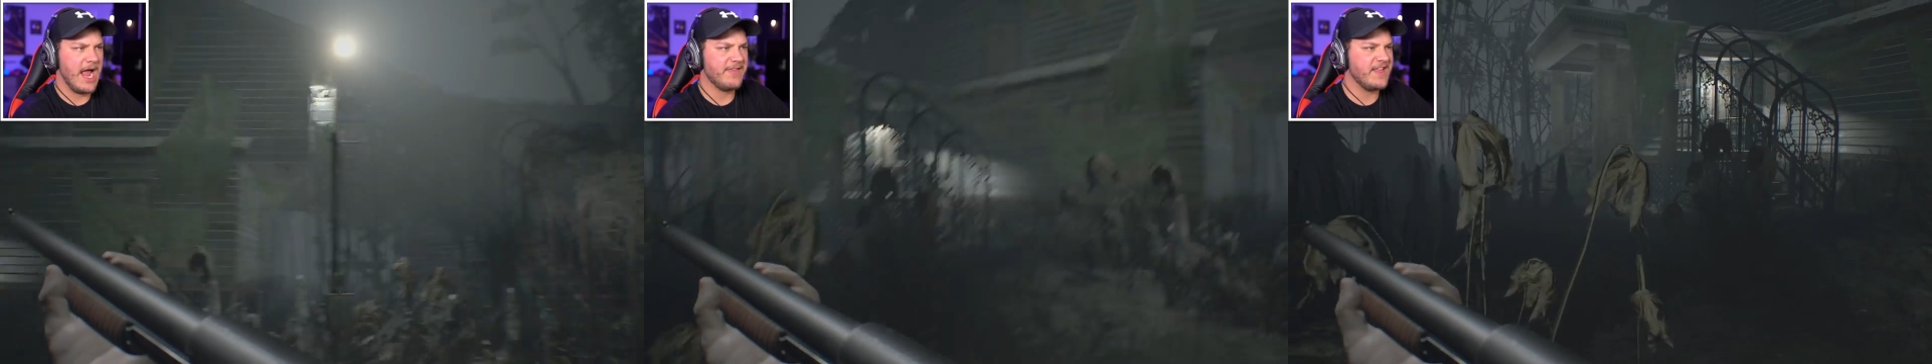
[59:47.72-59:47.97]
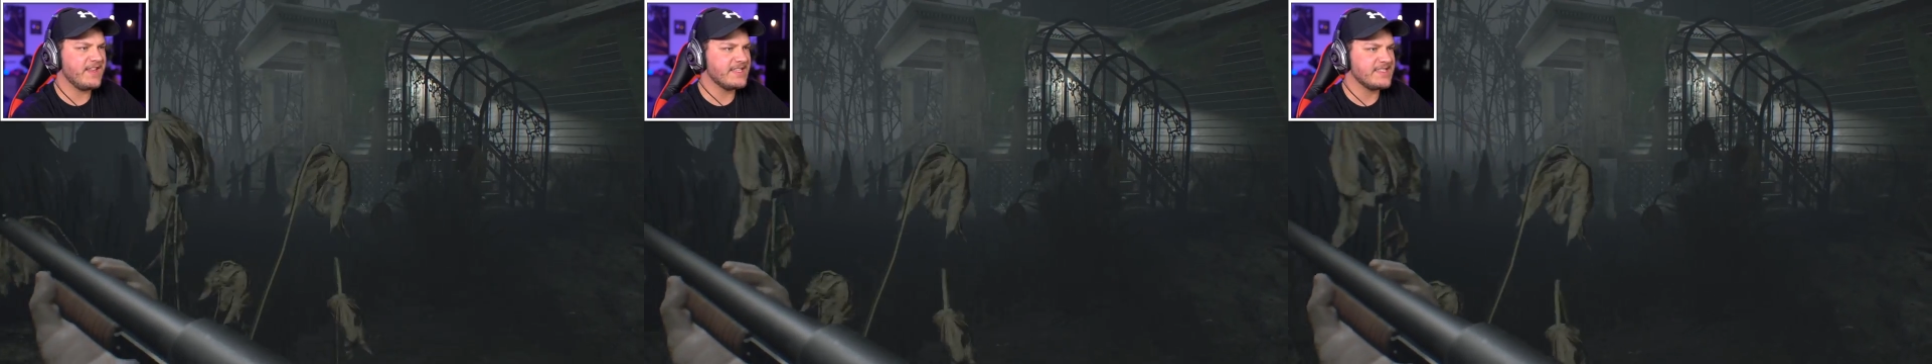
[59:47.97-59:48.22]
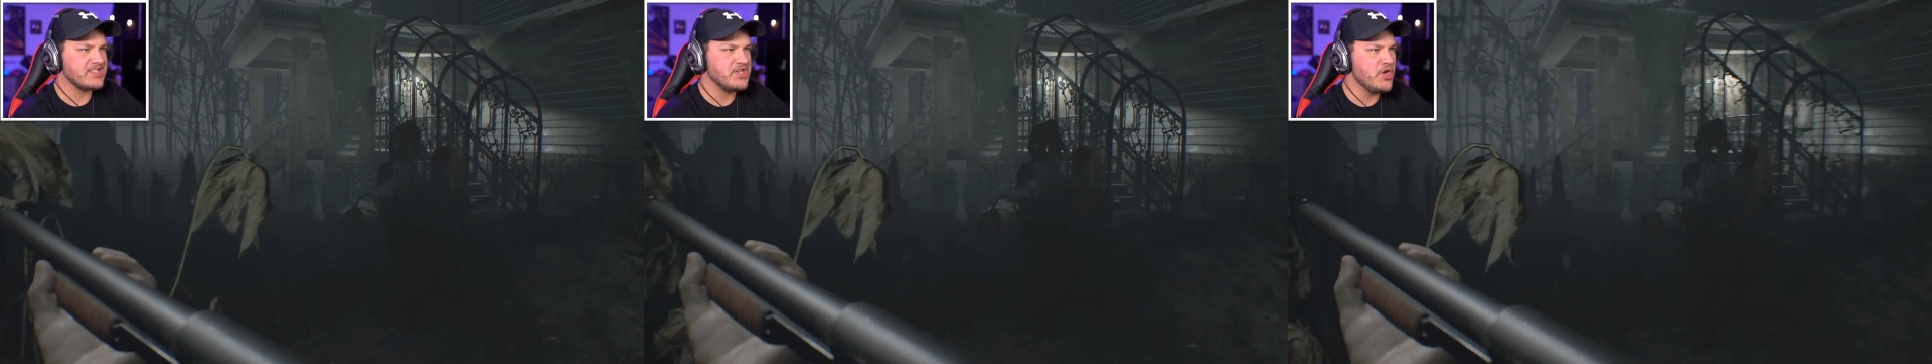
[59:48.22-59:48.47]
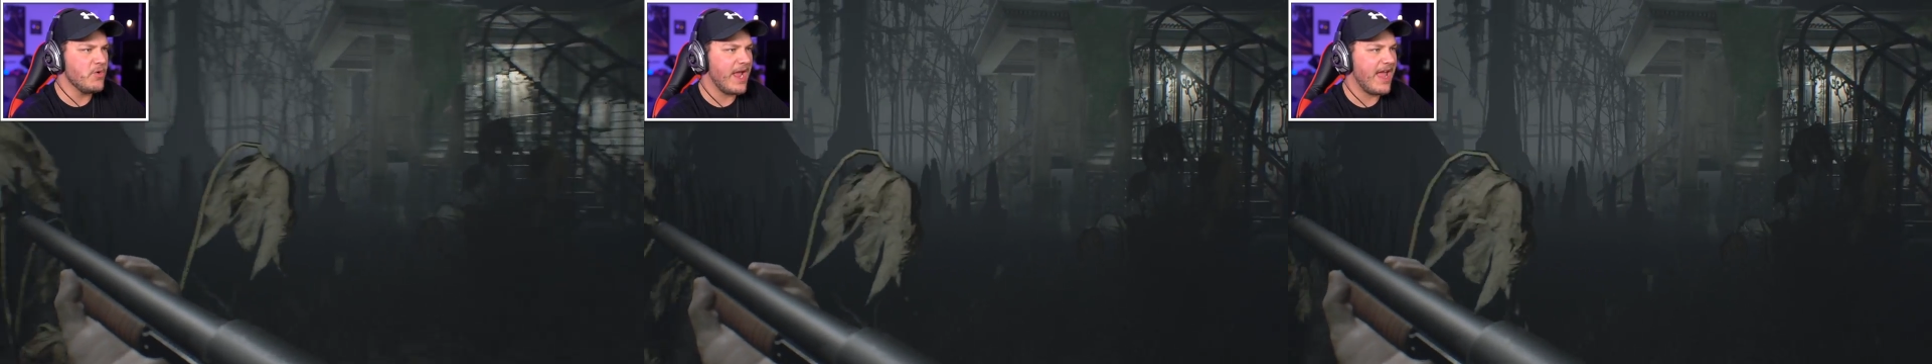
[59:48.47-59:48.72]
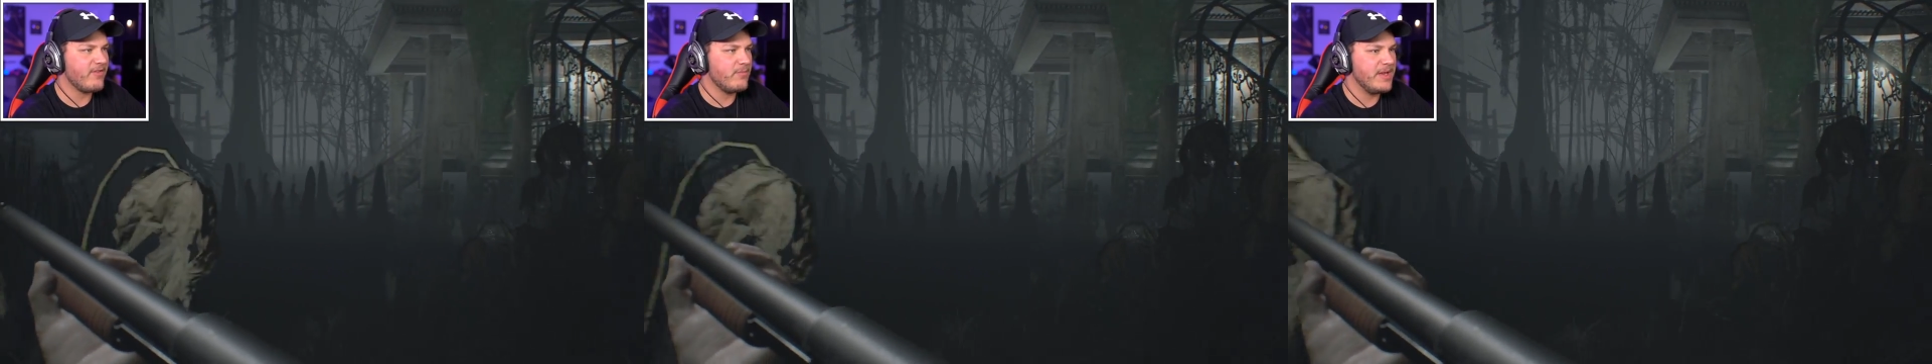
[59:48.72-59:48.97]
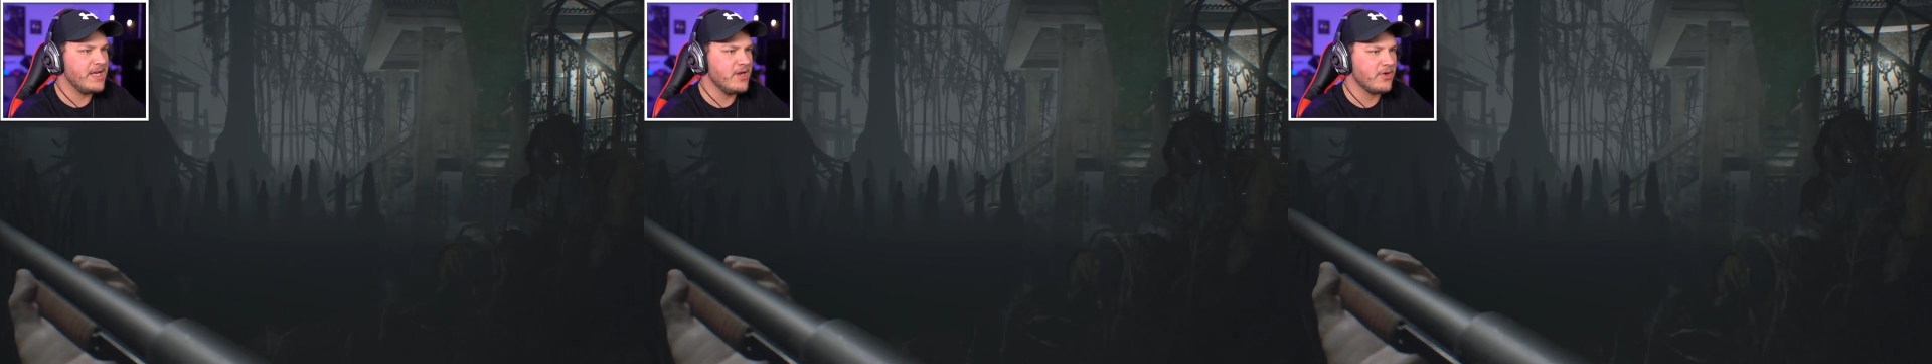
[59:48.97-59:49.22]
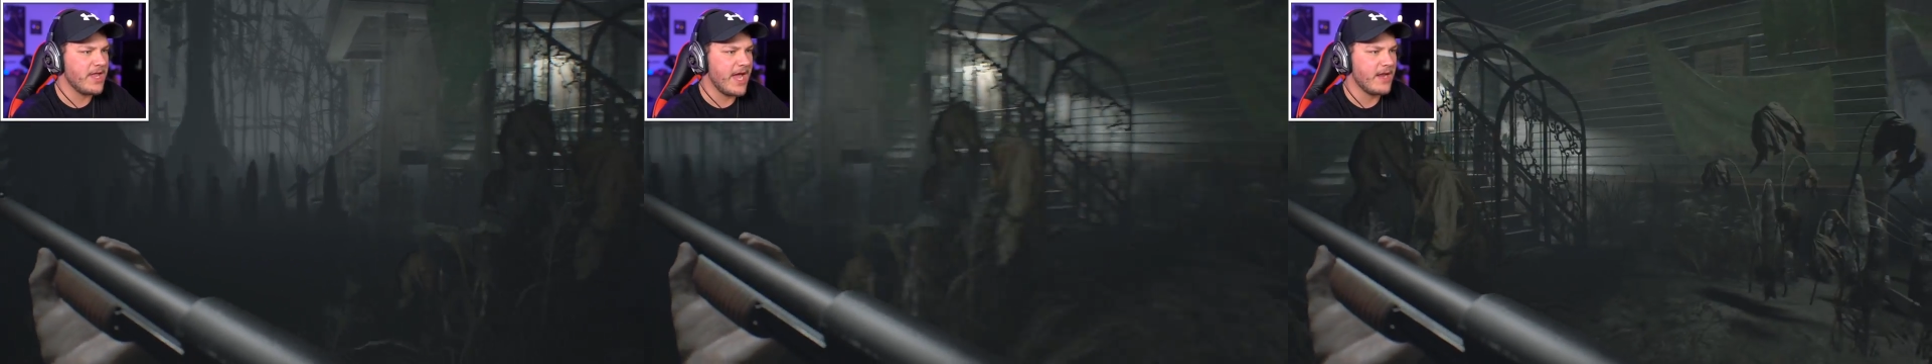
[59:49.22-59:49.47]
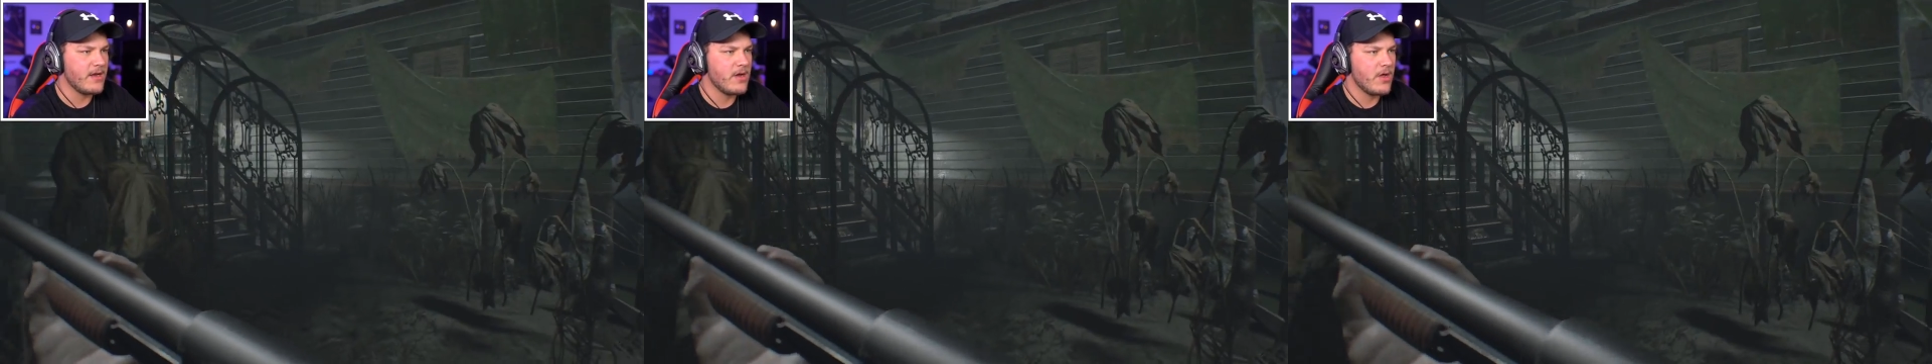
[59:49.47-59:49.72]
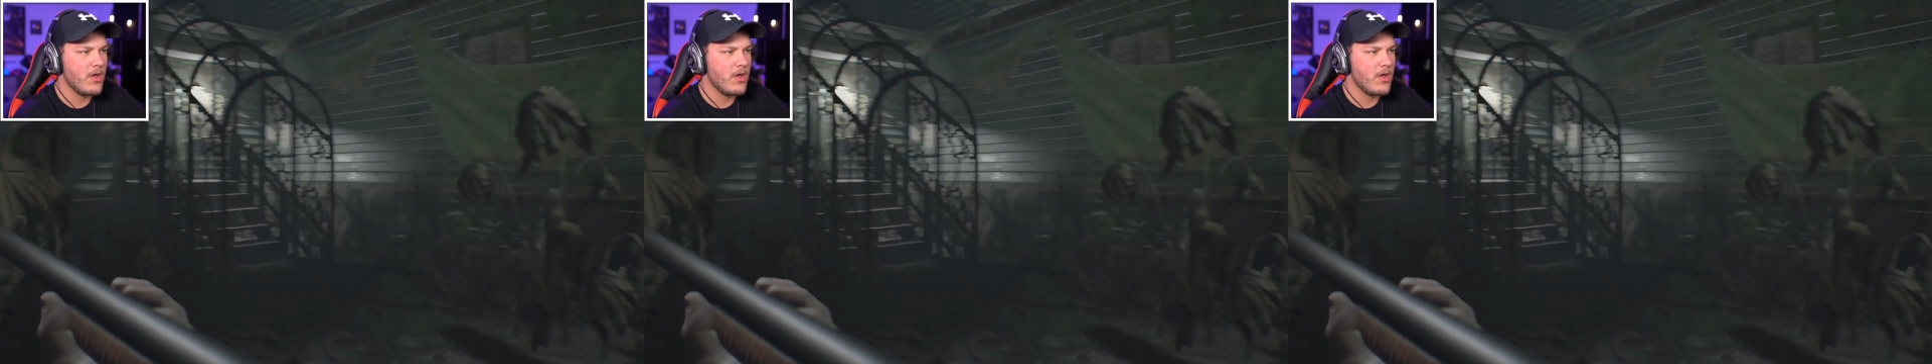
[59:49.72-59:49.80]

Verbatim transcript: I think this is new. I haven't been here yet.